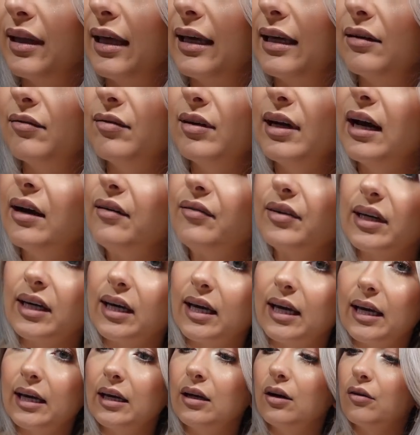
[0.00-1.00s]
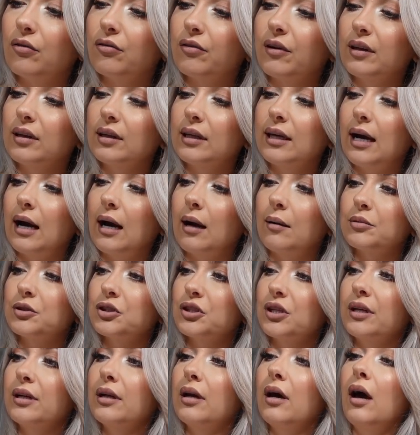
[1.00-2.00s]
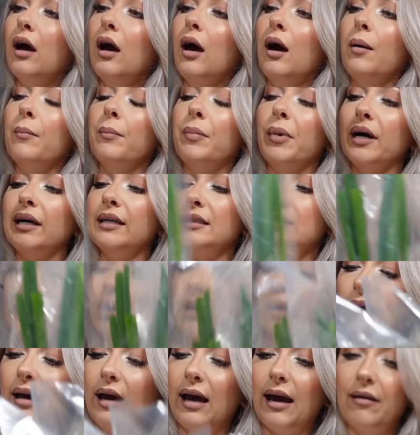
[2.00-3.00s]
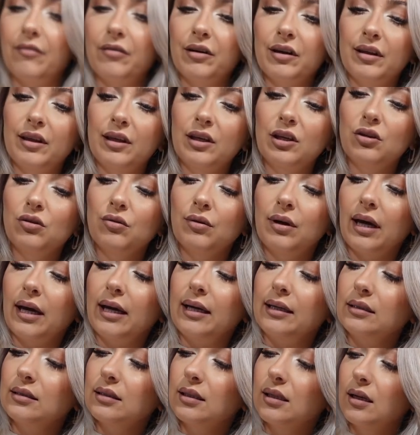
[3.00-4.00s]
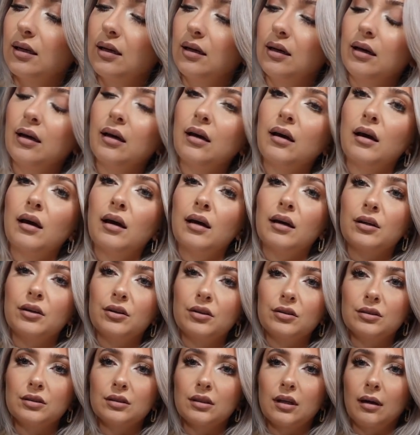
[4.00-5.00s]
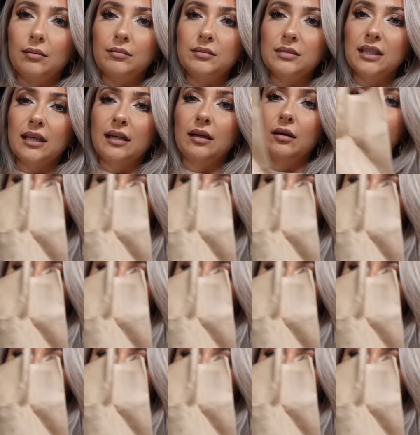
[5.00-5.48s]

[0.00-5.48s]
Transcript: They even have a kid friendly option, but everything you get comes in a